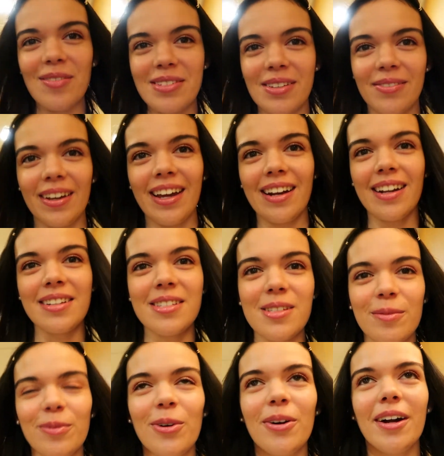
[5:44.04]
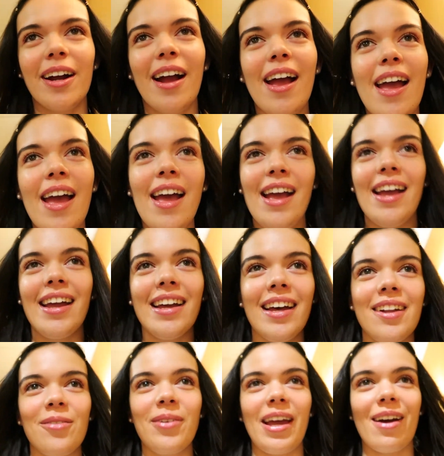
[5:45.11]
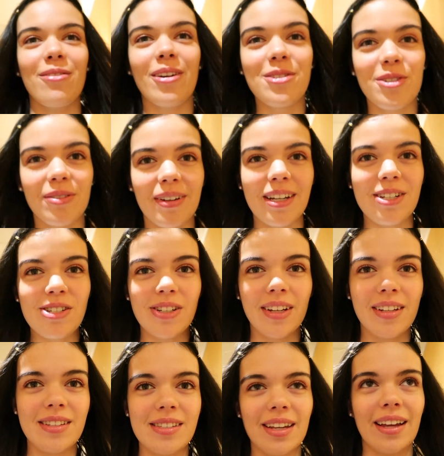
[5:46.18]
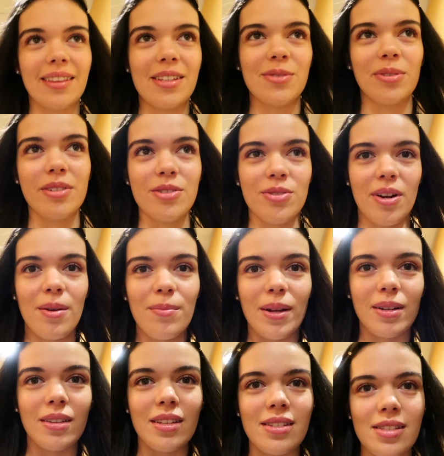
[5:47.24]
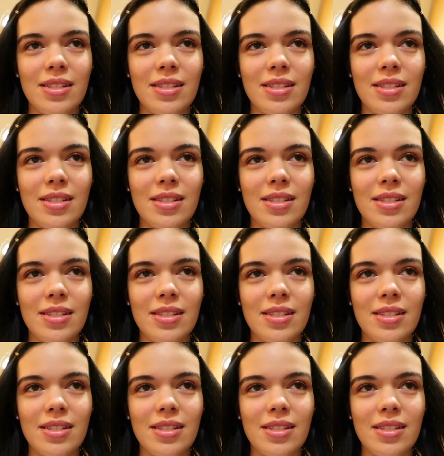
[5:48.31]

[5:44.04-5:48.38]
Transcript: of Savannah some more, and we have reservations at this restaurant, Better Than